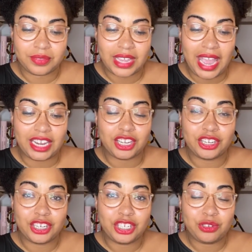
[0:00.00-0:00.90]
I
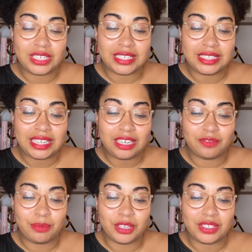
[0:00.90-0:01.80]
encourage you to glean
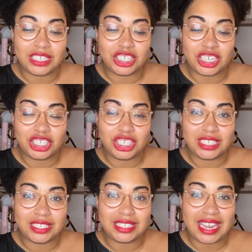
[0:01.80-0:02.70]
from those
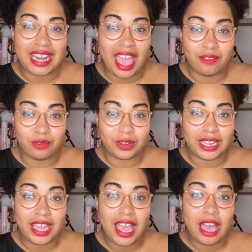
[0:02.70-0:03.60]
suggestions in every
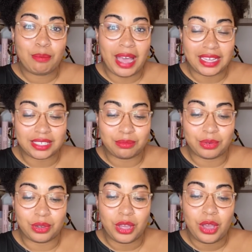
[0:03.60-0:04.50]

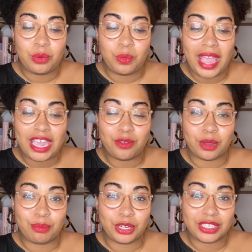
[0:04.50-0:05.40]
possible way you are
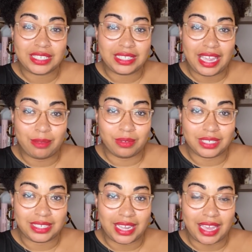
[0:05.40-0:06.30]
personally able to
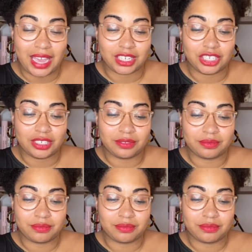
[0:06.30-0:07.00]
take action.